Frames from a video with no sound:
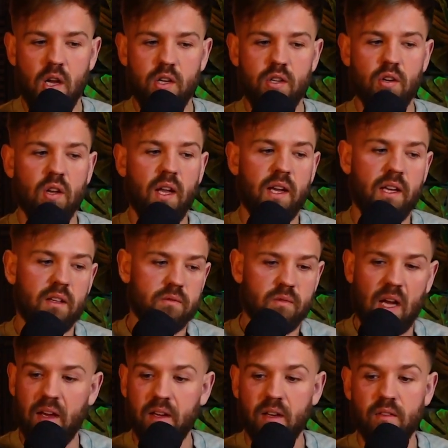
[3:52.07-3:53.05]
you're like,
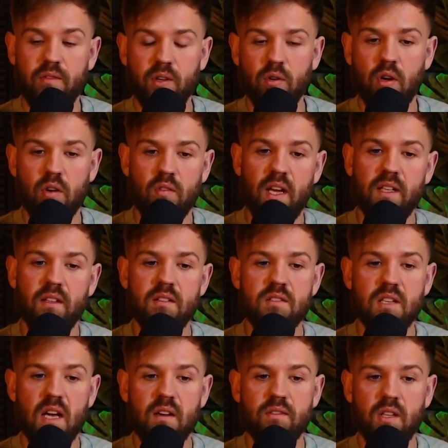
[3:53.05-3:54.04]
I'm going to feel
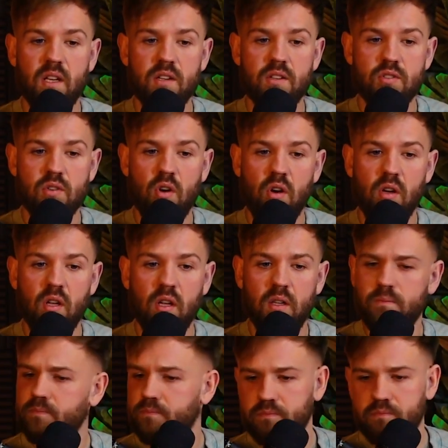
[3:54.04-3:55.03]
horrendous after this chocolate.
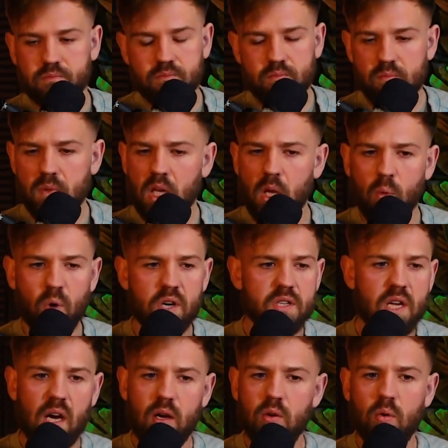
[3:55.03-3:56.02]

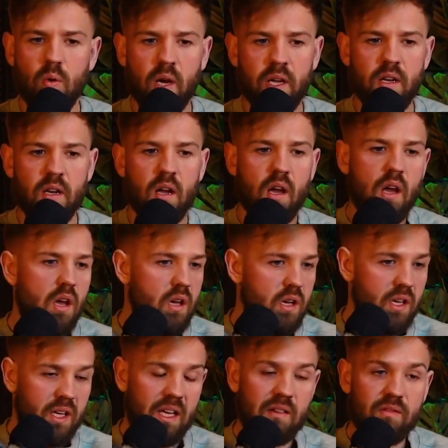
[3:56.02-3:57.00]
Whereas I'll go in,
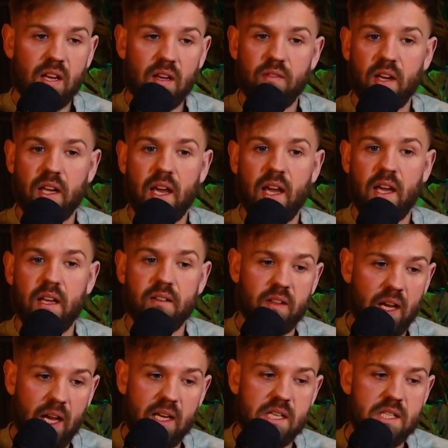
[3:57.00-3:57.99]
even if I get
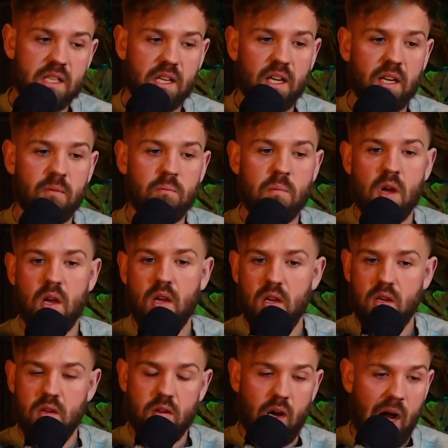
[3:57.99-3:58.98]
the ice cream,
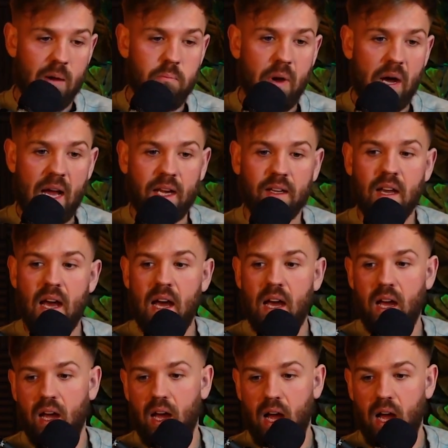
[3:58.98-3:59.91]
I bang that.